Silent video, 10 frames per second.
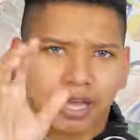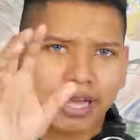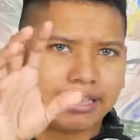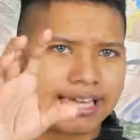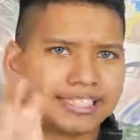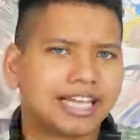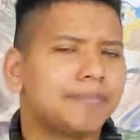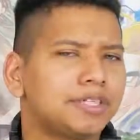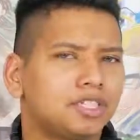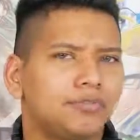in that
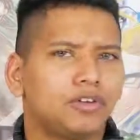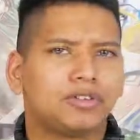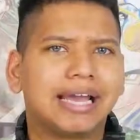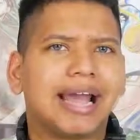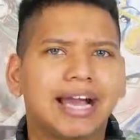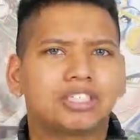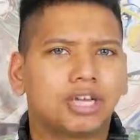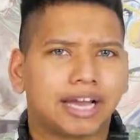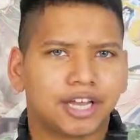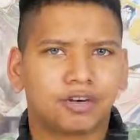same interview, they
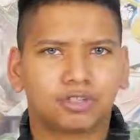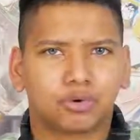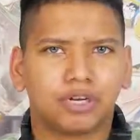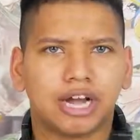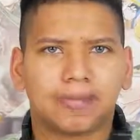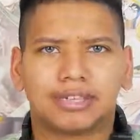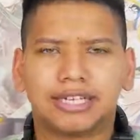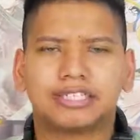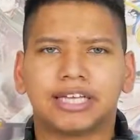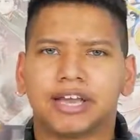asked Akira Toriyama,
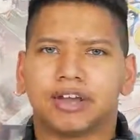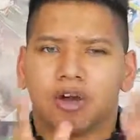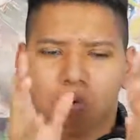they say,